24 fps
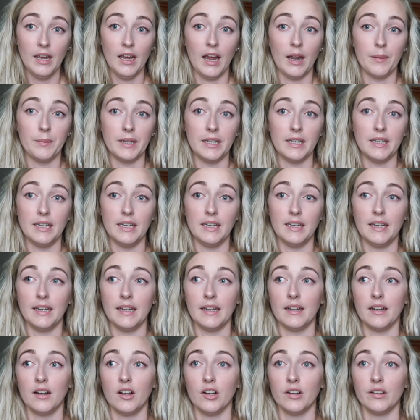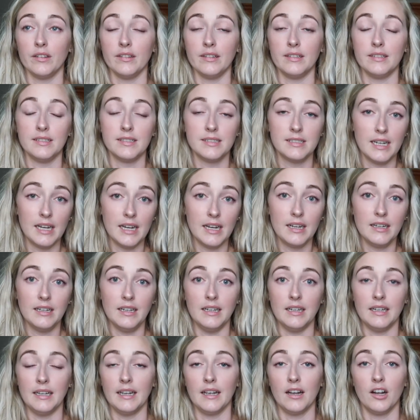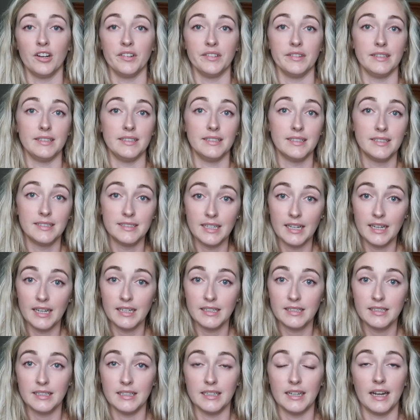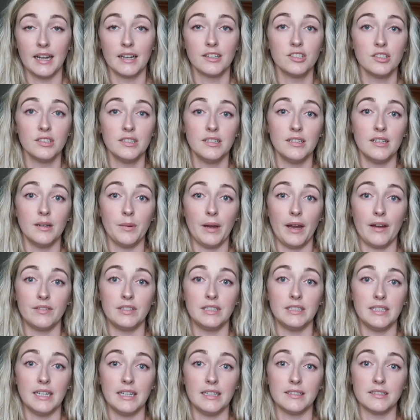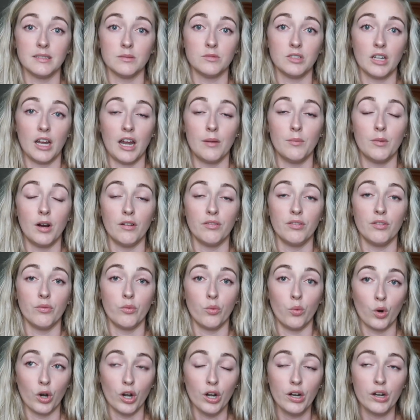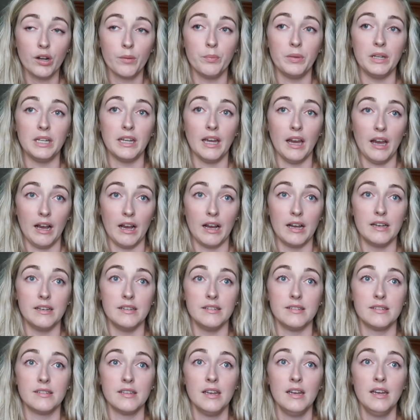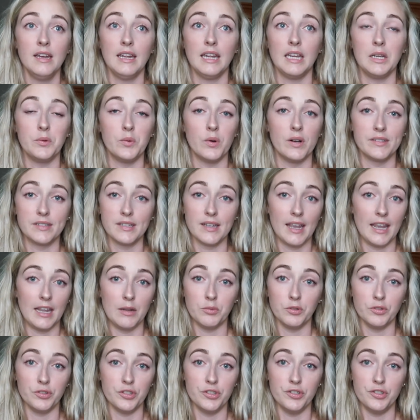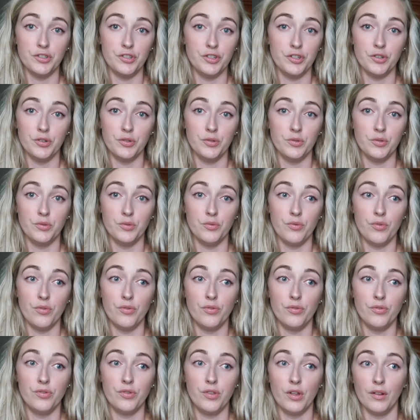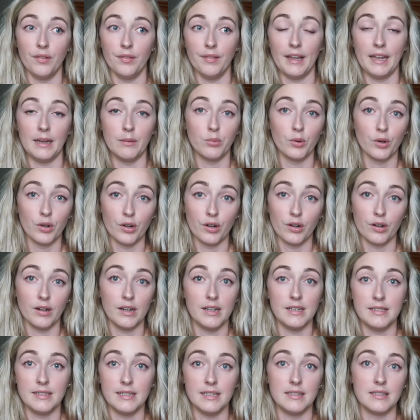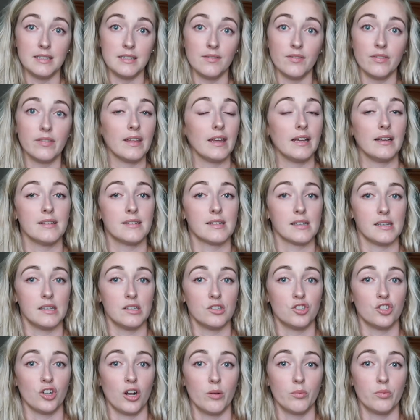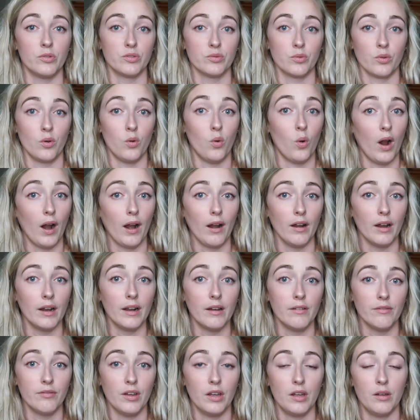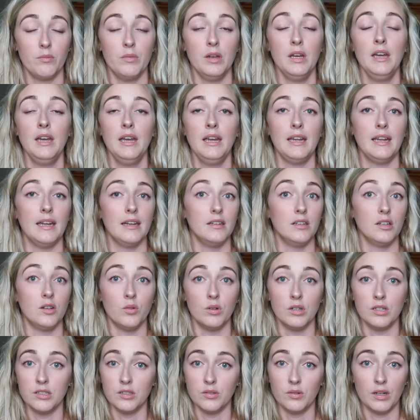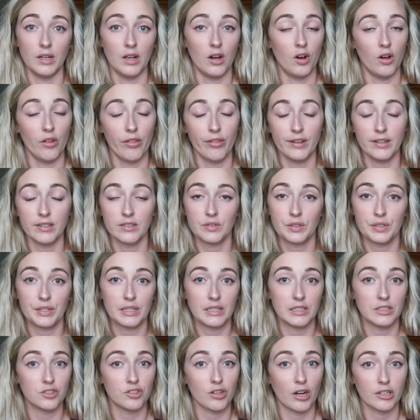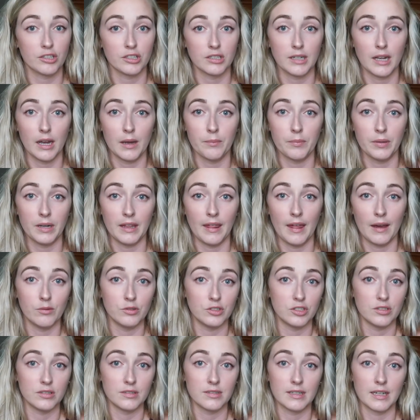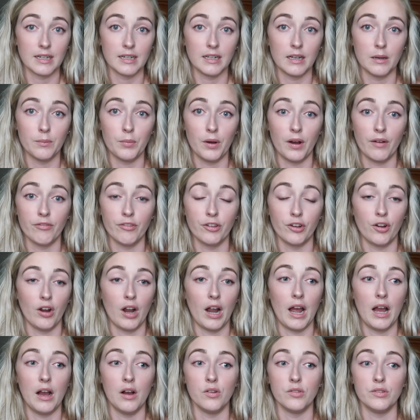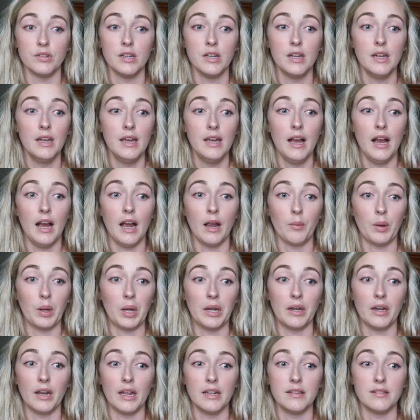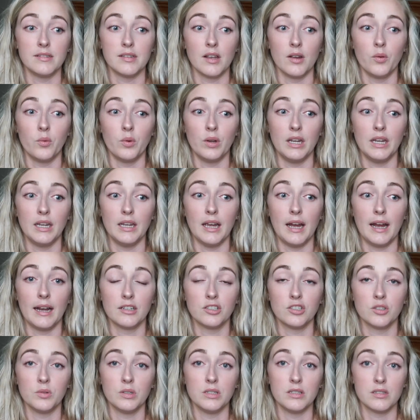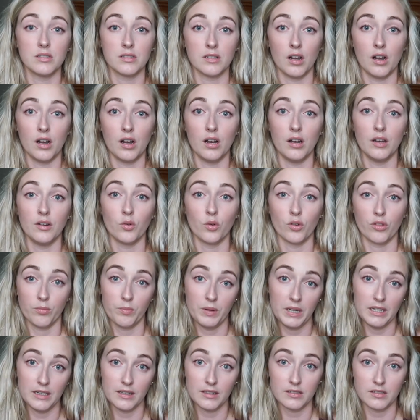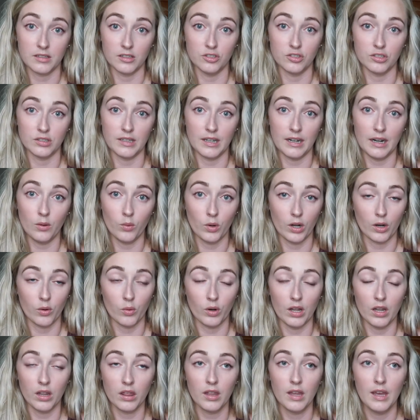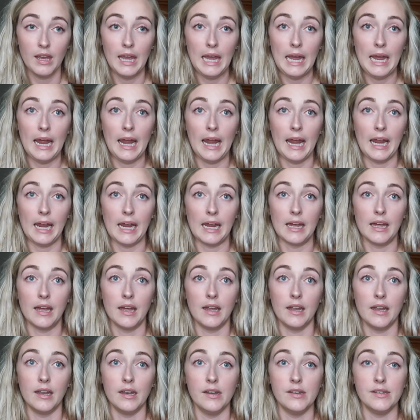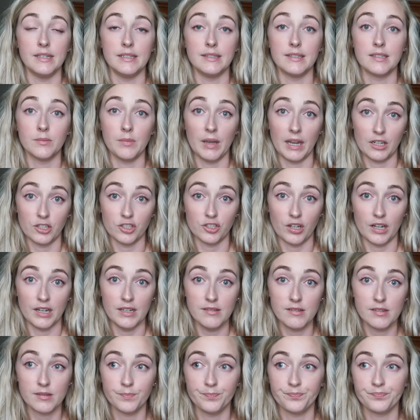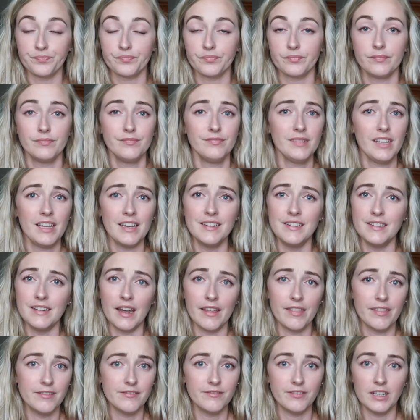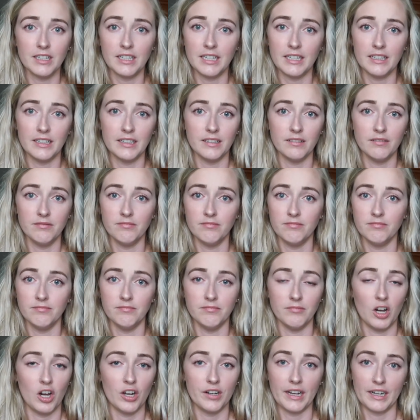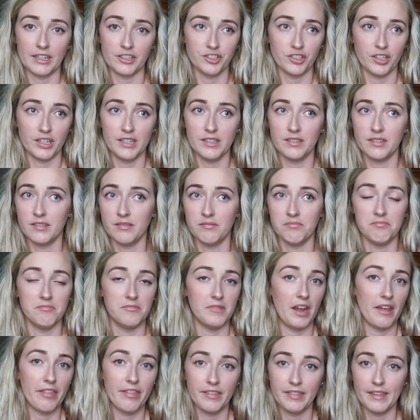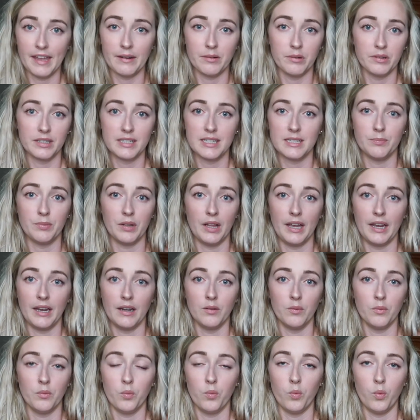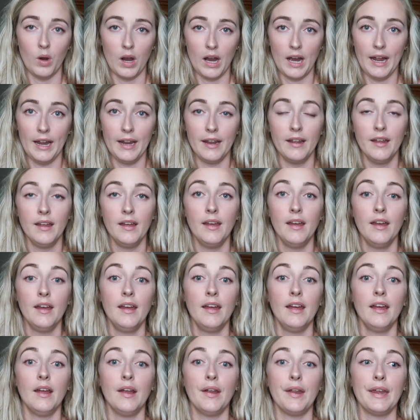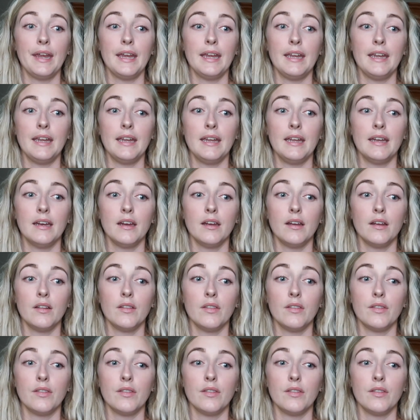I mean, he can't hardly stand, he can't hardly sit. He actually ended up having to take some time off of work because he wasn't able to do the labor intensive things that his job was requiring of him. He had to quit doing all things for the construction company that was just getting up off the ground. I mean, and so we actually went and saw an orthopedic surgeon that I work with and did some x-rays. Nothing funky on x-rays. Nothing that would explain why. The